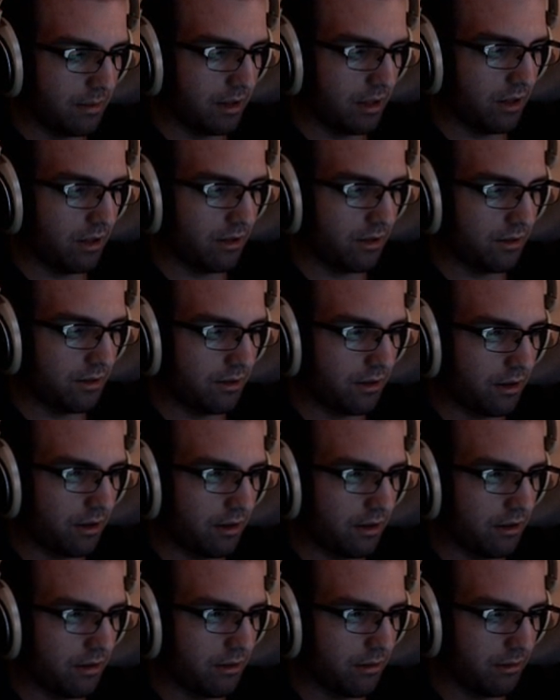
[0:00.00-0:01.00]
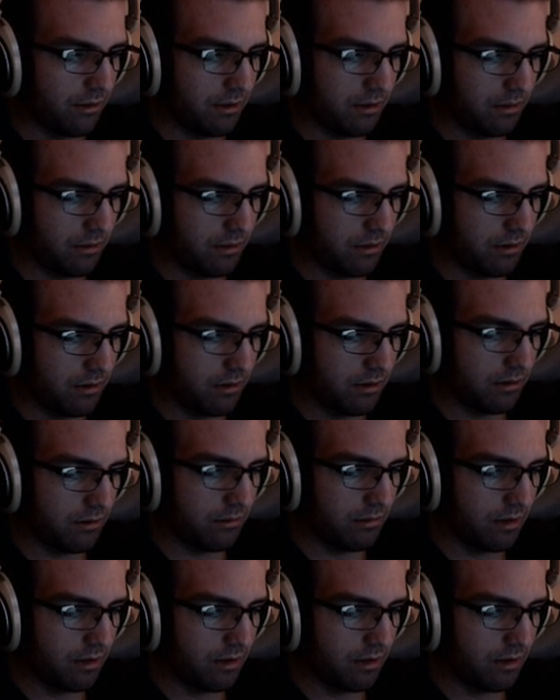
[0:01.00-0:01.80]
they all start in the real world,